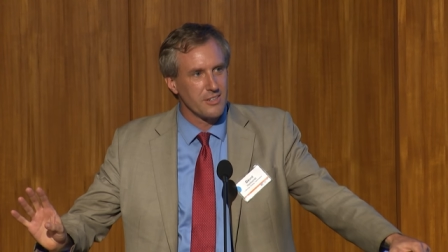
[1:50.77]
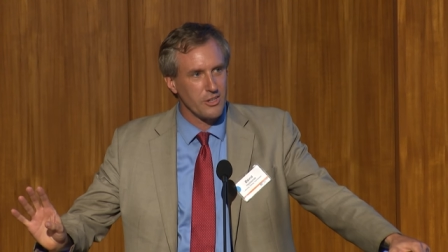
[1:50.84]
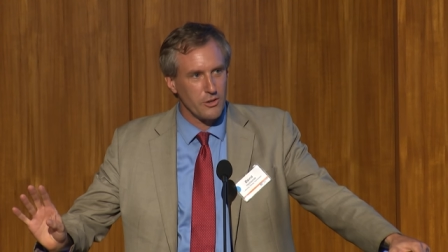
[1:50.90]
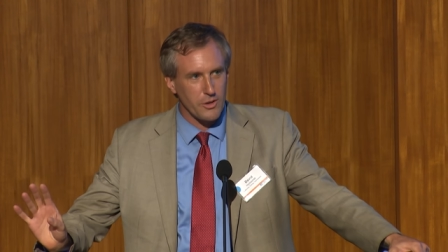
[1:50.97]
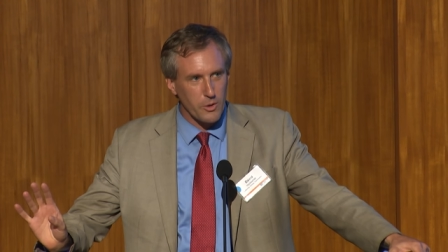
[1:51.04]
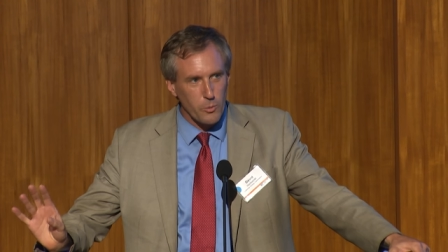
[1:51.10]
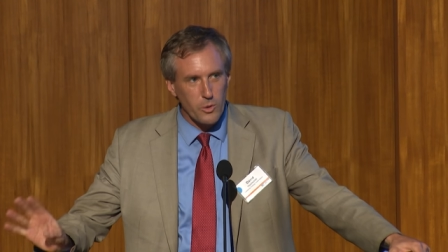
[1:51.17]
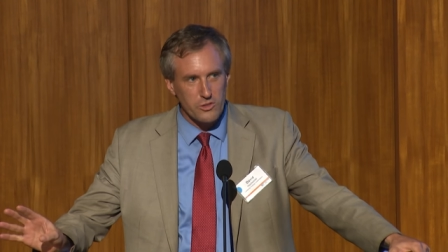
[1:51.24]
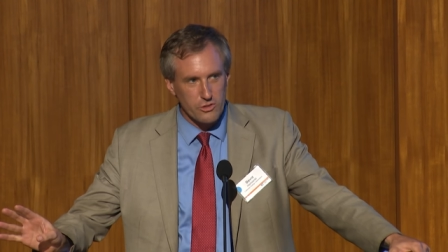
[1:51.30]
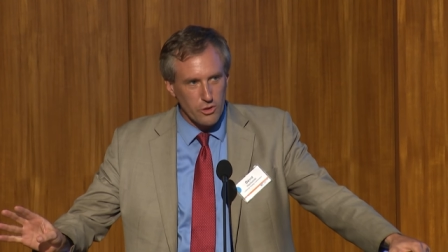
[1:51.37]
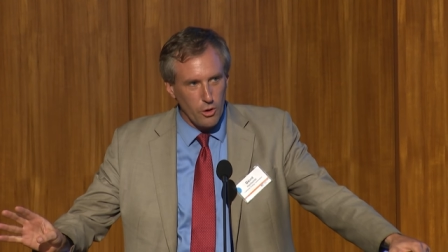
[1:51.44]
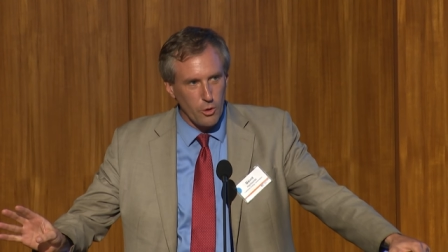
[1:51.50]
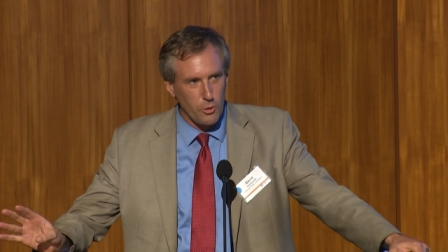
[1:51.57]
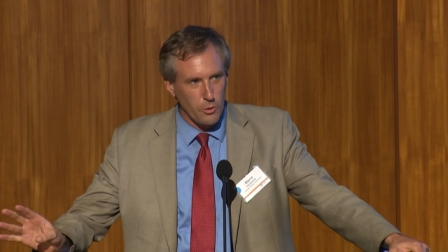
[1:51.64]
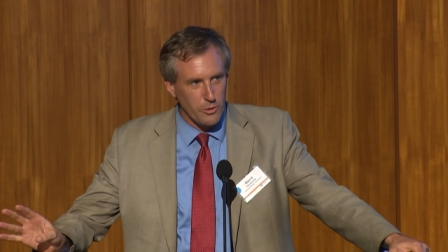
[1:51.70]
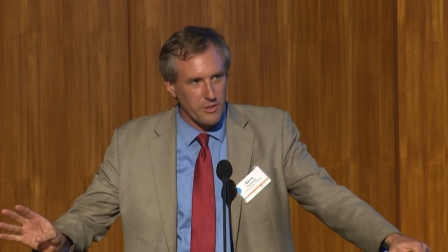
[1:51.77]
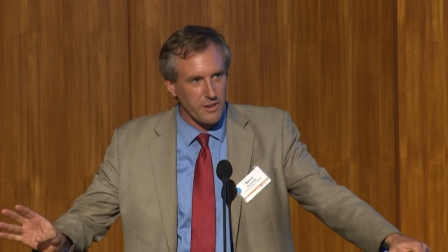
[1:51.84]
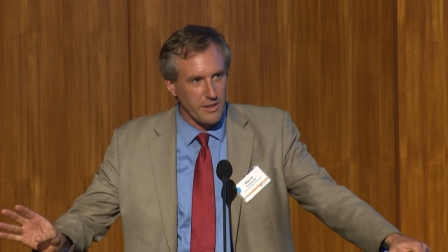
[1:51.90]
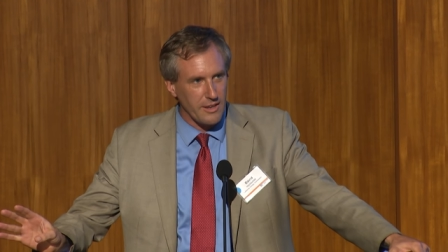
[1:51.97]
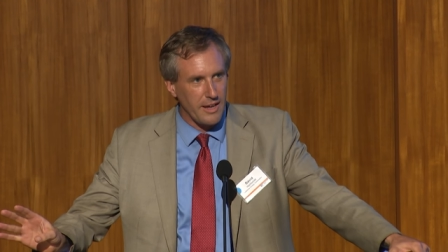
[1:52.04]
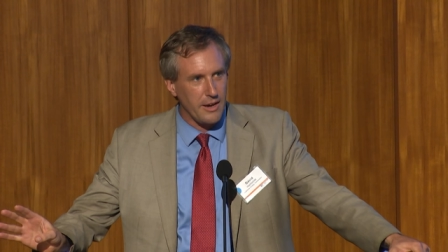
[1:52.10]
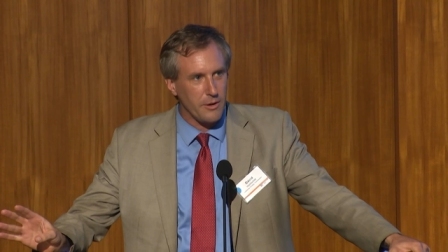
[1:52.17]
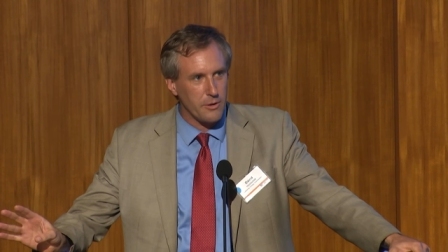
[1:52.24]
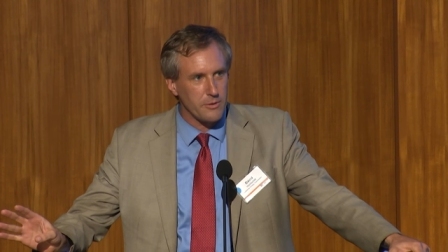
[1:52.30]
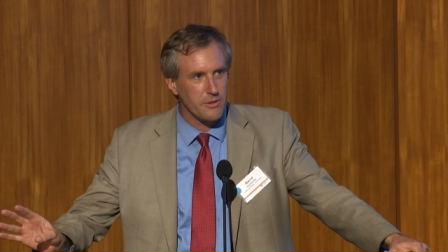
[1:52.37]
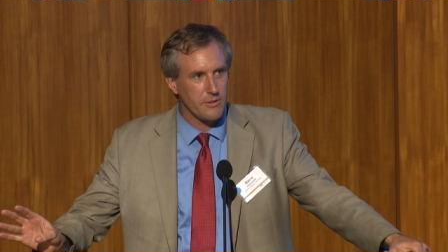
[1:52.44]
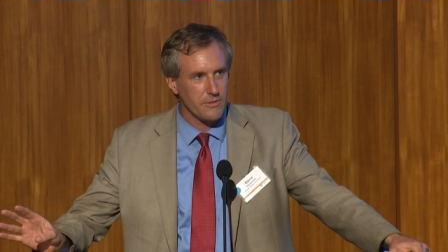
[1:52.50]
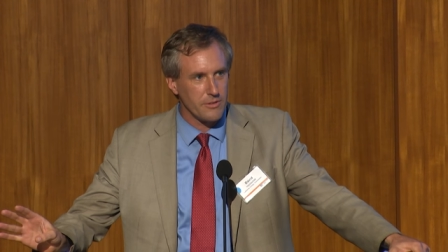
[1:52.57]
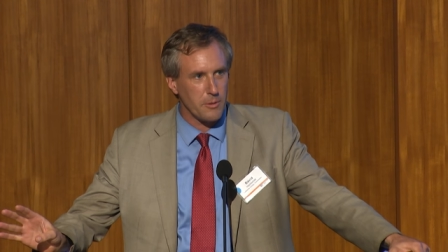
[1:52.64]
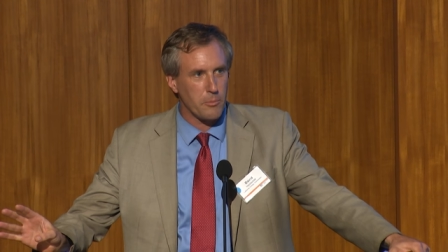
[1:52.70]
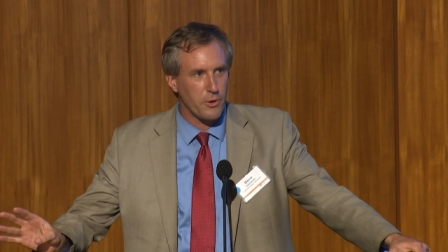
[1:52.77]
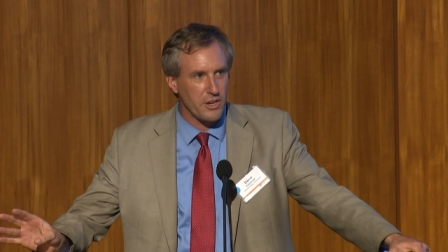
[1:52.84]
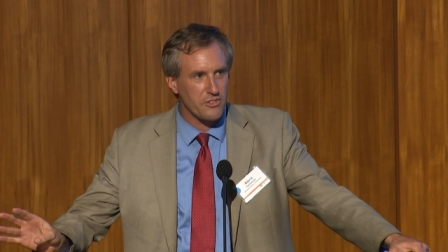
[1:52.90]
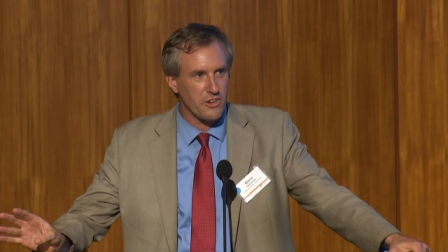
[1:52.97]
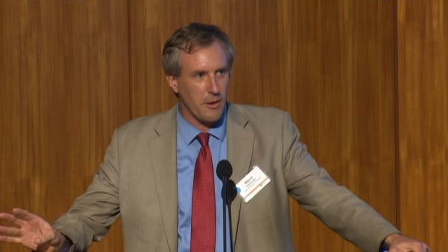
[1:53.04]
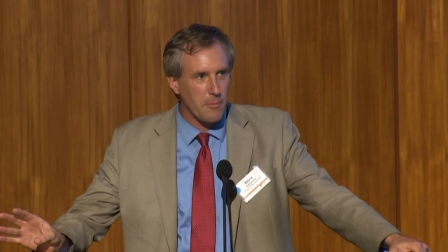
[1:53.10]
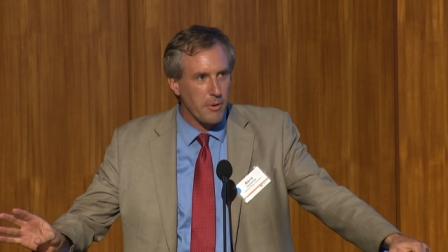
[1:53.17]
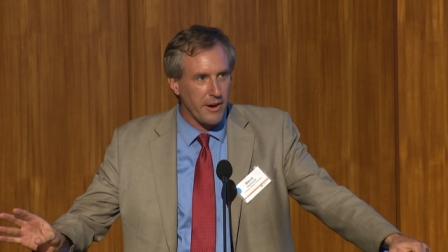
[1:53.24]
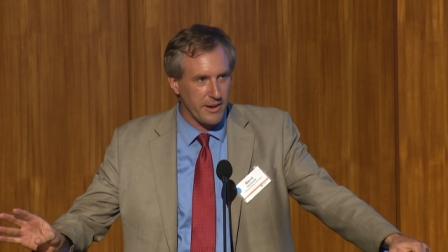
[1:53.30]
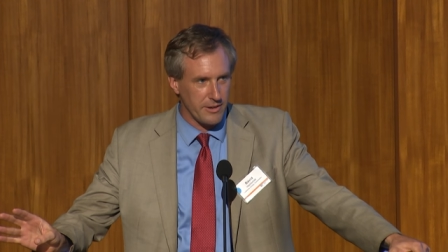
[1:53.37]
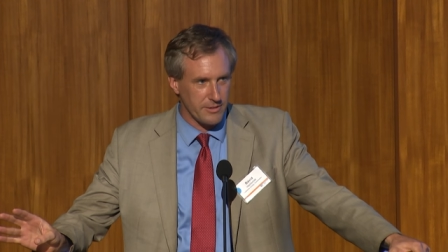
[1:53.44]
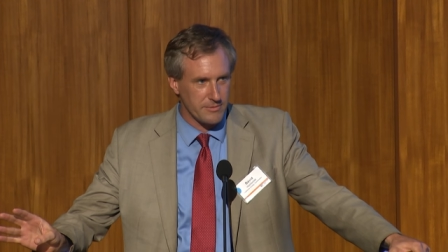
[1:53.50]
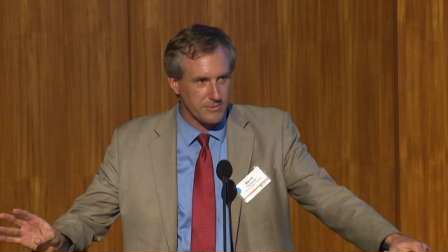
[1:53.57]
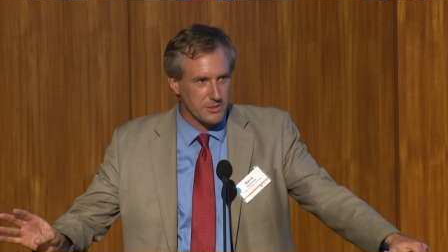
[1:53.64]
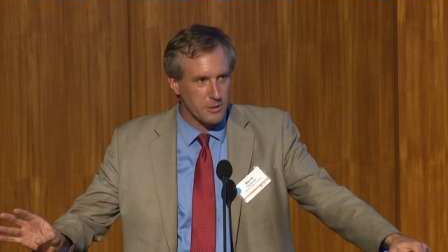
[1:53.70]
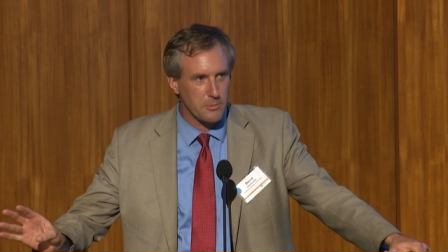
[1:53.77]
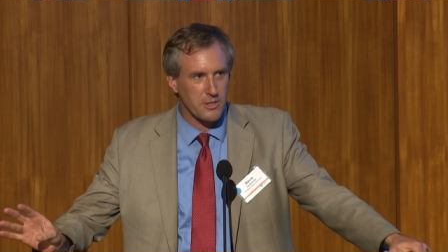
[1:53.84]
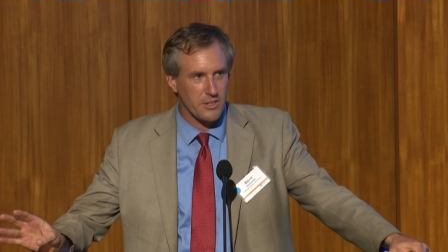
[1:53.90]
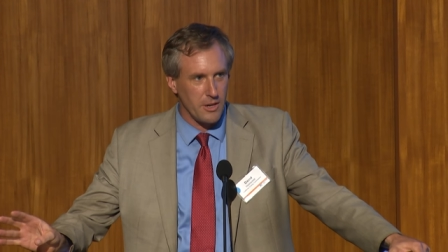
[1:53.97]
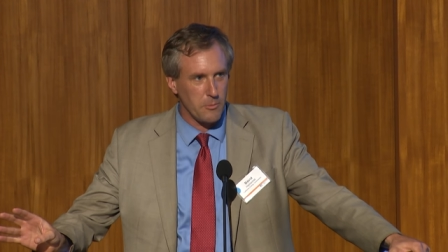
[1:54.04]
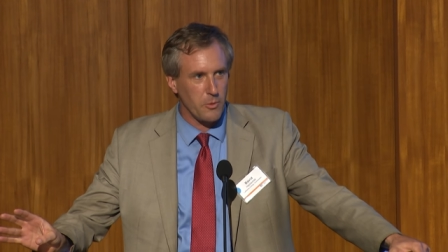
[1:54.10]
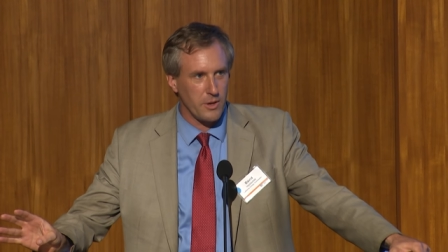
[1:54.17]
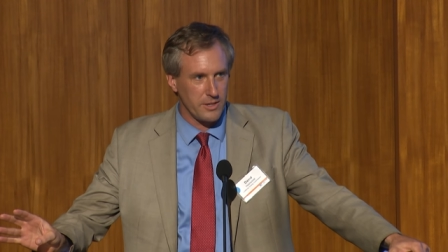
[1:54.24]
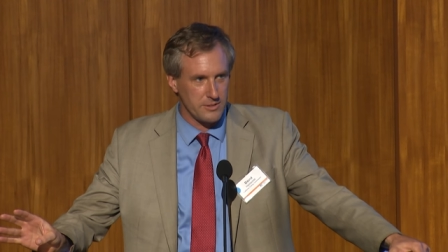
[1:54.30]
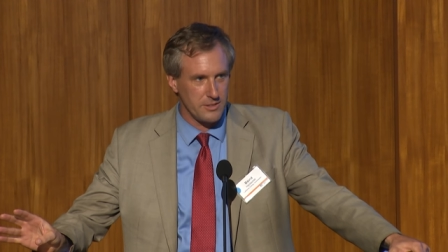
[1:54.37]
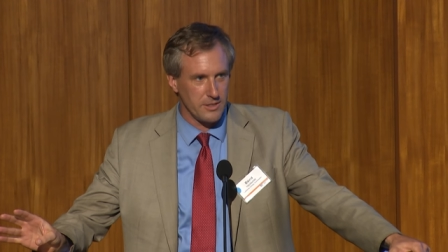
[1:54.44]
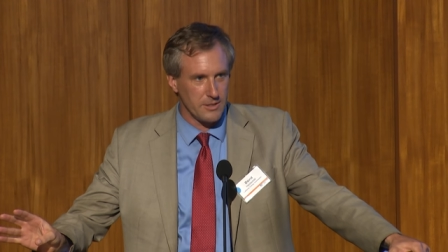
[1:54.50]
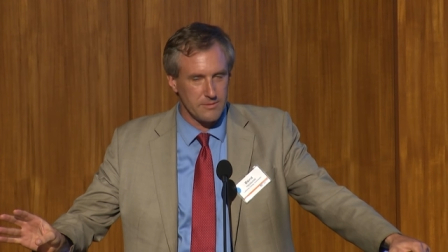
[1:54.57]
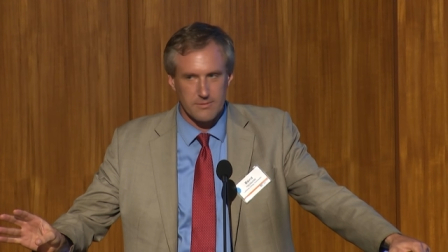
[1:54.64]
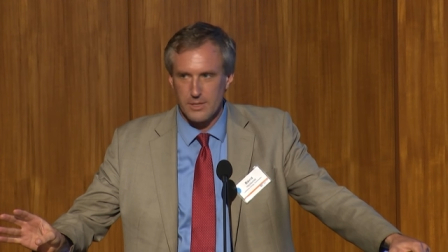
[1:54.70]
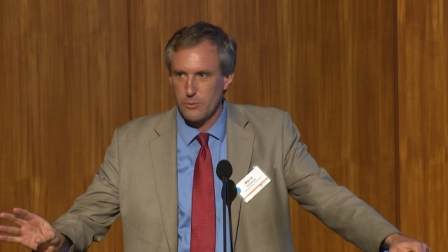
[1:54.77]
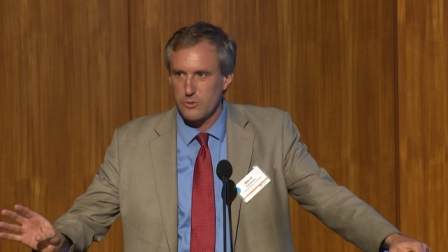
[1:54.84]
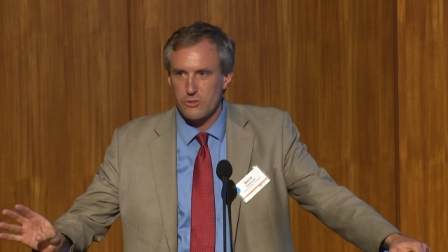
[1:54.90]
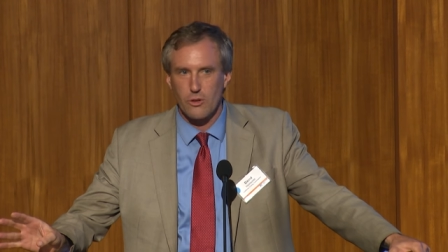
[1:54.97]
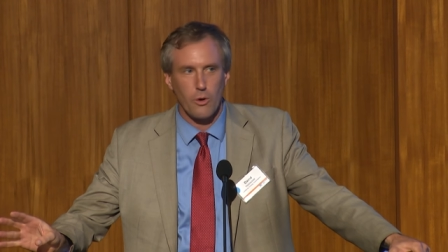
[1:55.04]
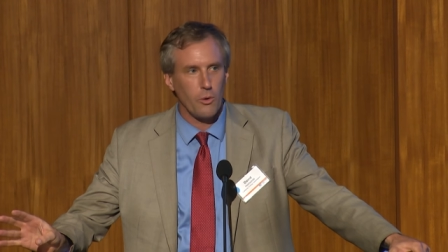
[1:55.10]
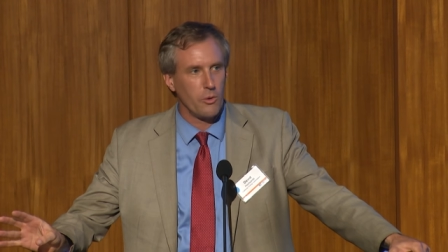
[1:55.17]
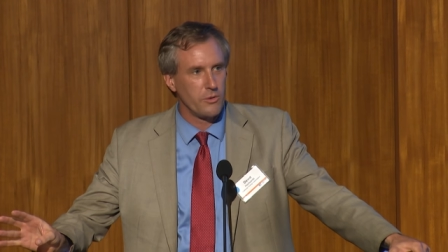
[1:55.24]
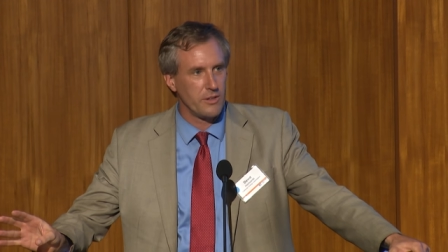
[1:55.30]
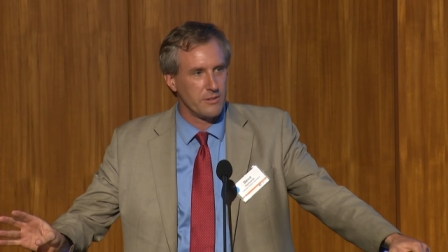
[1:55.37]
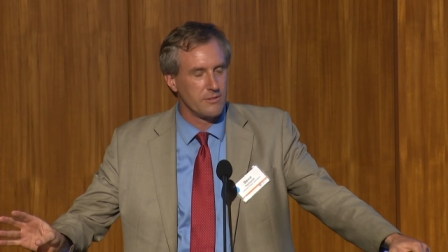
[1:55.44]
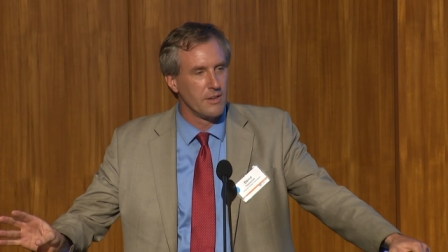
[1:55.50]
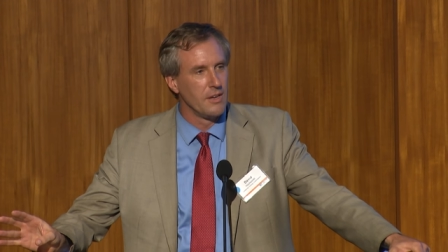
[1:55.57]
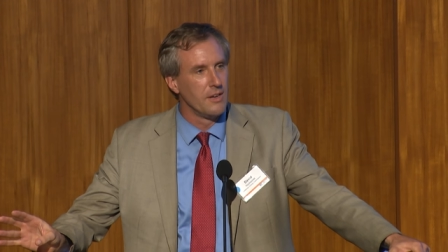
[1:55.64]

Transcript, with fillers: you know, it was coal that allowed the British Empire to become what it did. It was coal that